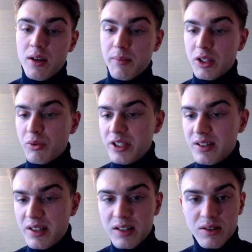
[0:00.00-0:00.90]
But queen
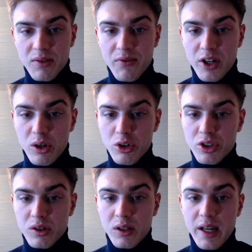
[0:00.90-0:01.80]
c6, very
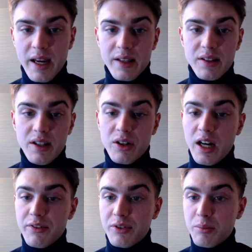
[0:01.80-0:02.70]
logical, and here
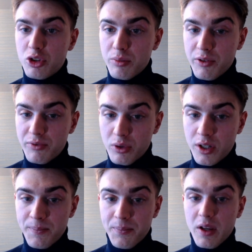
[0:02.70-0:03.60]
after bishop
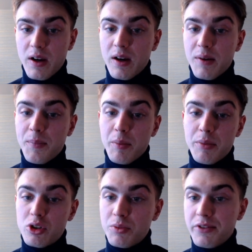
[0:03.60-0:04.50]
f4,
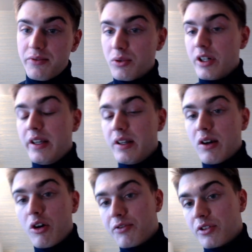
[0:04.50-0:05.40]
bishop g4, he
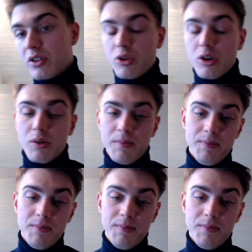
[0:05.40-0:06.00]
offered a draw,